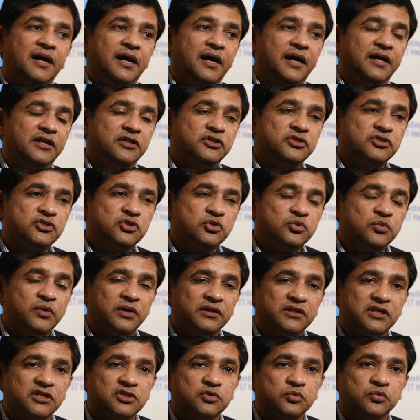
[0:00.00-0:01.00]
and two
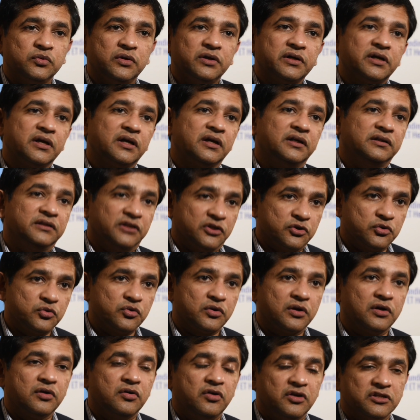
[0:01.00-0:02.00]
others working in the
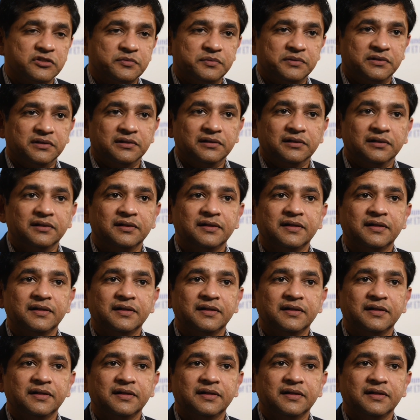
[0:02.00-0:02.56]
rural hospital.